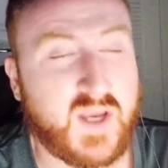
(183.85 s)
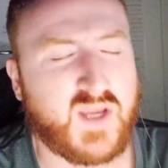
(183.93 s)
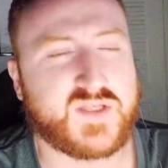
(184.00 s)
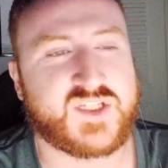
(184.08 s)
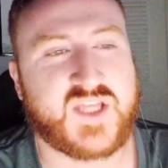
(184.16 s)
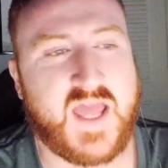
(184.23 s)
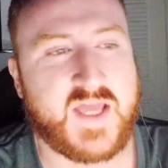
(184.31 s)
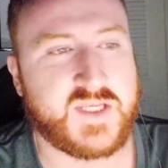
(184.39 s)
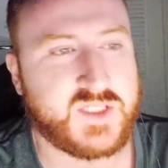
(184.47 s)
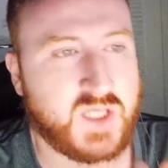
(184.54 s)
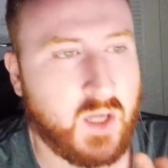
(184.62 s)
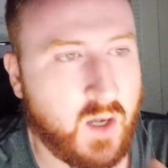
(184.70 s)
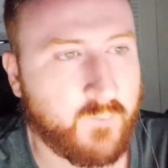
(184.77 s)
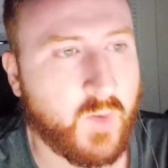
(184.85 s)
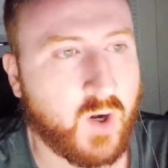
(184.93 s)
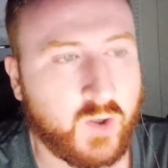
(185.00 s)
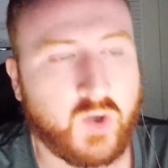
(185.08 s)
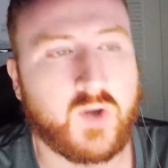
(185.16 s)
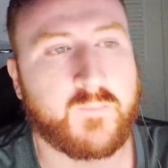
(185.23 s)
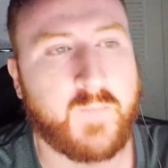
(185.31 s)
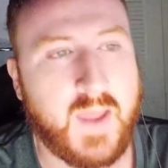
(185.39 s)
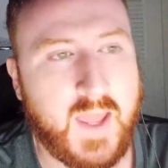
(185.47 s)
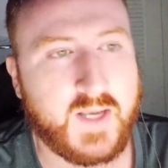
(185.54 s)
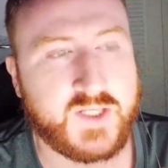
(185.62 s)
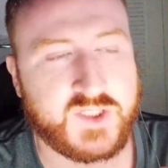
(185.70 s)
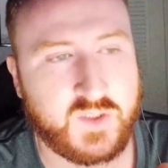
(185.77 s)
says a good
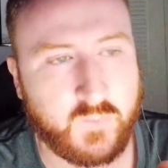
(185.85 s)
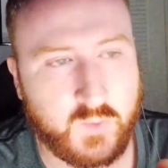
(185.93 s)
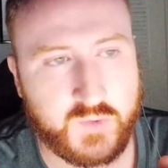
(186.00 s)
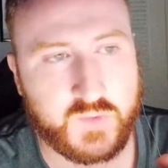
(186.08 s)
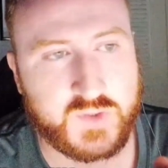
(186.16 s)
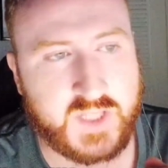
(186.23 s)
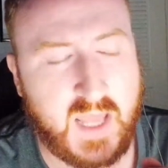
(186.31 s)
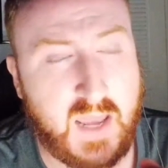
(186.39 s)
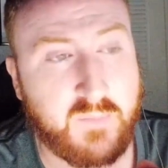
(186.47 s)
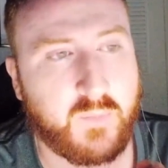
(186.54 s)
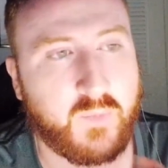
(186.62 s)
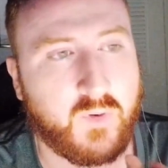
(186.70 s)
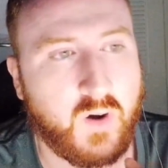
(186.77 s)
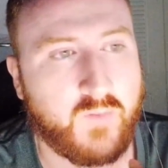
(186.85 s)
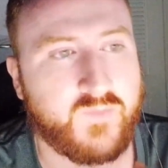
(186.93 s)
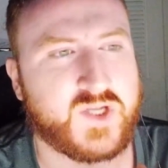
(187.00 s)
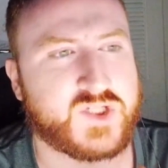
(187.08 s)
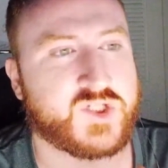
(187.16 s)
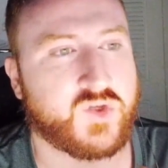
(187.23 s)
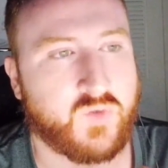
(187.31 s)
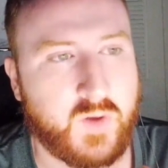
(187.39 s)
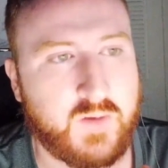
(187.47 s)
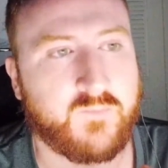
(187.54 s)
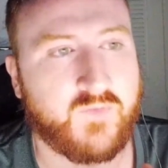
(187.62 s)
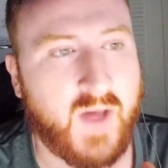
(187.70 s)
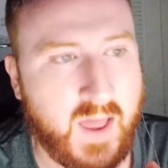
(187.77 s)
man is someone who is capable of
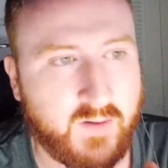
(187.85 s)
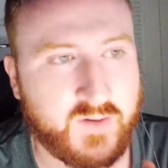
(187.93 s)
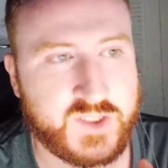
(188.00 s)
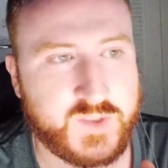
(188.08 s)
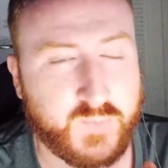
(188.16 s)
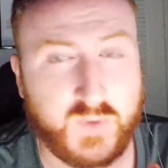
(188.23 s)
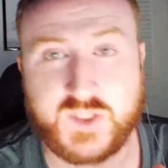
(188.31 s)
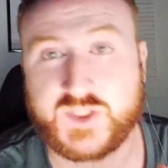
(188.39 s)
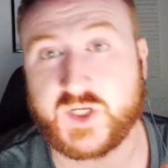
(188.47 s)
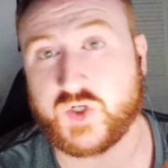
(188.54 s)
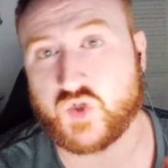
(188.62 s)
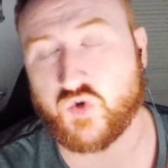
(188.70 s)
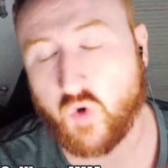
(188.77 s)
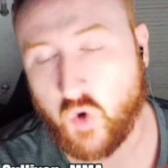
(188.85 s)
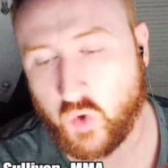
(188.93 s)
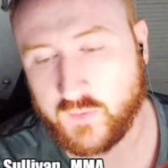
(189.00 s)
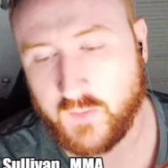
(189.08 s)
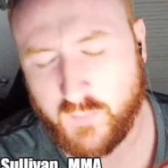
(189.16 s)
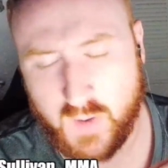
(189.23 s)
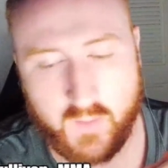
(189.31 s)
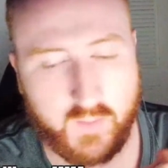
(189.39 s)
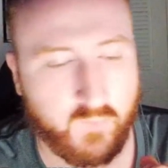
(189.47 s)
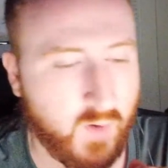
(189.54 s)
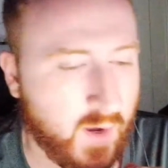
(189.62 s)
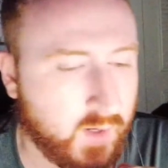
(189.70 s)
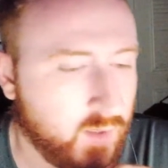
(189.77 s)
extreme violence but is controlled about it,
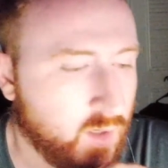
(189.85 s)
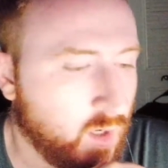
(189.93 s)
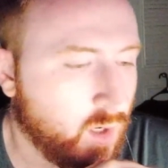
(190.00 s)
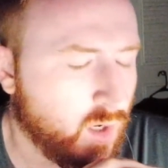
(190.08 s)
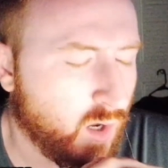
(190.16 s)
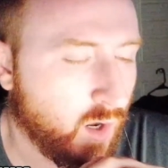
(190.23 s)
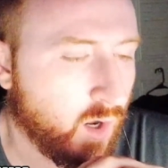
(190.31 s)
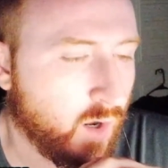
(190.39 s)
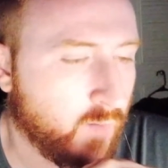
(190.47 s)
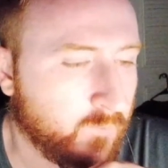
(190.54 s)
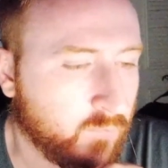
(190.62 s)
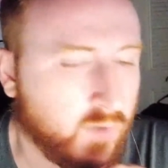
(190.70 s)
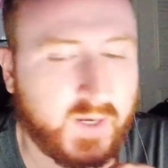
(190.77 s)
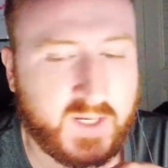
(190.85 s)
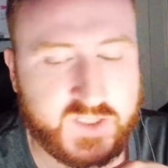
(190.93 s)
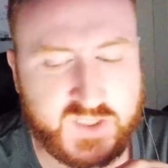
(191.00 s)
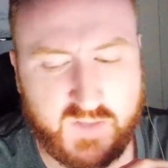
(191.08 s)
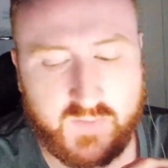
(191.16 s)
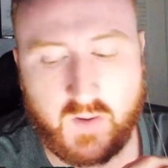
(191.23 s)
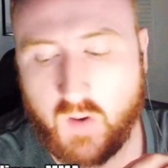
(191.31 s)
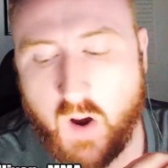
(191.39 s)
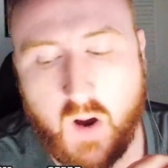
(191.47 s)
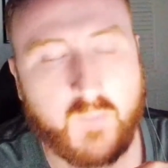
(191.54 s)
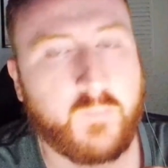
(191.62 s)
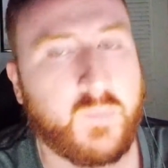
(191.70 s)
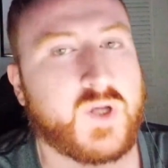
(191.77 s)
right? Like I said, there are
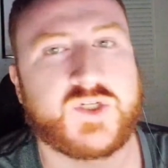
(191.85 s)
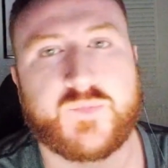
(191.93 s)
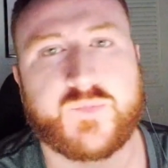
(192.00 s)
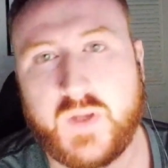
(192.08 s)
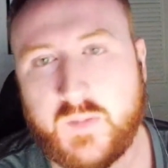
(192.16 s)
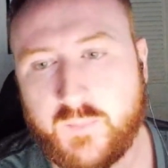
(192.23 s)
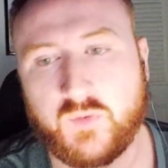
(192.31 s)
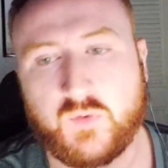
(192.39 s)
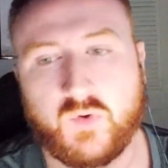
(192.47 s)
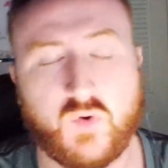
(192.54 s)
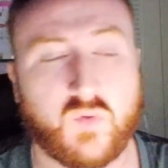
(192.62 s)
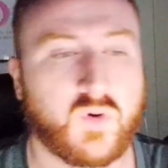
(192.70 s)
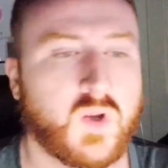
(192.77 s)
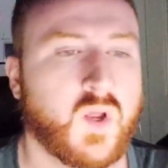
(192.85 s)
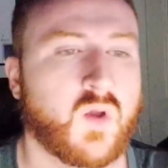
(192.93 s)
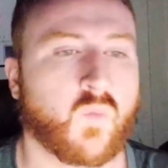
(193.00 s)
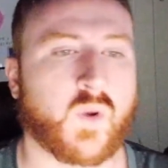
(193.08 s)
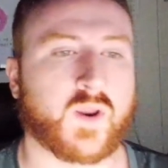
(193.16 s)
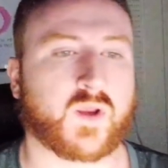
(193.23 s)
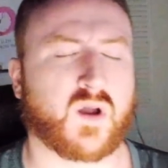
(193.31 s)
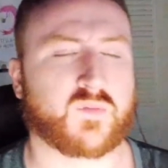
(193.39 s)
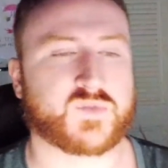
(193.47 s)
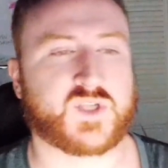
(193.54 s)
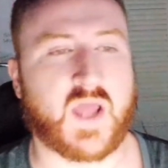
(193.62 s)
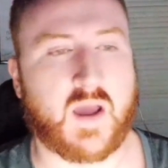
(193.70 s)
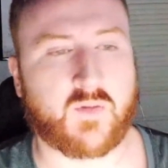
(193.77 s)
a bunch of people who, when it comes
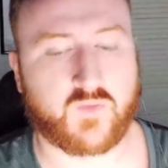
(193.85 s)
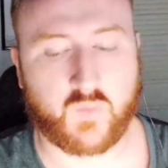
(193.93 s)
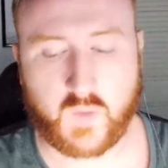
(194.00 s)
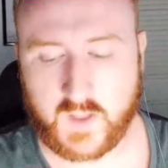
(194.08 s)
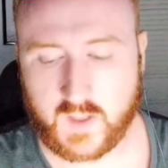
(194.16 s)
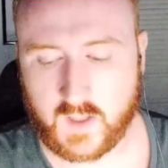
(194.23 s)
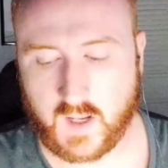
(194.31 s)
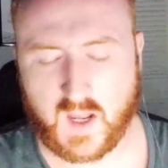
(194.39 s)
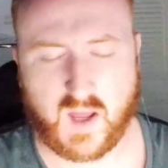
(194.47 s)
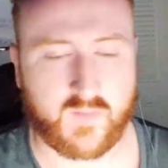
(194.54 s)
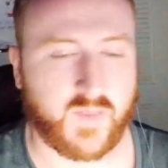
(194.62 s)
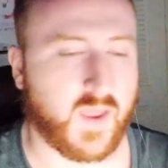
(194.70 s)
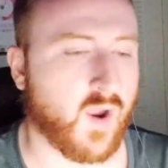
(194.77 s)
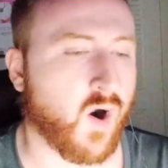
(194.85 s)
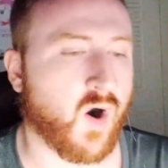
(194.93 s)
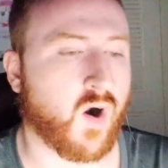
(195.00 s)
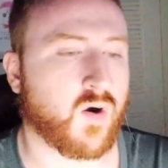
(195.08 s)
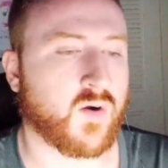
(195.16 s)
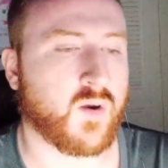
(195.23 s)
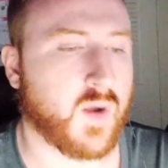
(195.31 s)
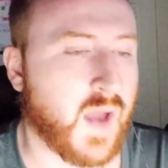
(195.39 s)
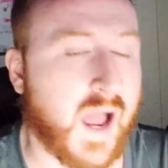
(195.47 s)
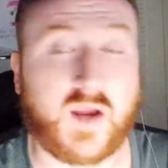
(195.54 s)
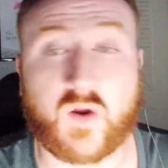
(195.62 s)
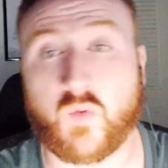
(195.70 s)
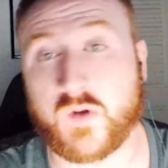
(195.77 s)
down to it, they are
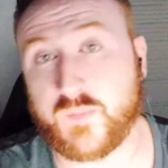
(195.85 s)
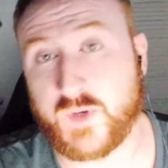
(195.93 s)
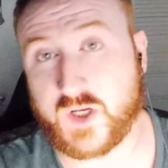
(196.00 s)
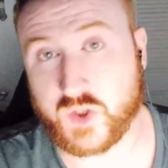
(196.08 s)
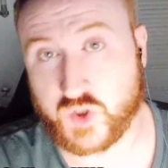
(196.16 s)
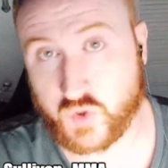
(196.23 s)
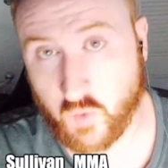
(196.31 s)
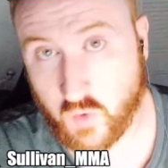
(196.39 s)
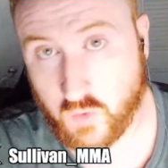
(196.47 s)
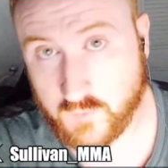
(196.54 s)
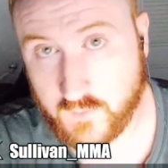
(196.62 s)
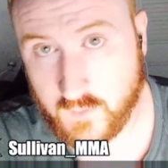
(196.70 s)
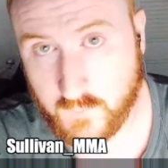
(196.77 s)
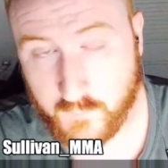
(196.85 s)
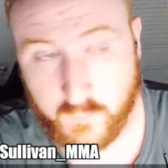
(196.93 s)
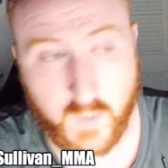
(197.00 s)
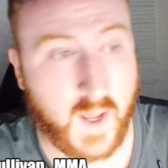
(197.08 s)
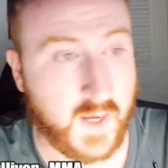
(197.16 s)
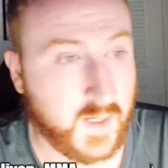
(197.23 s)
not going to be controlled, but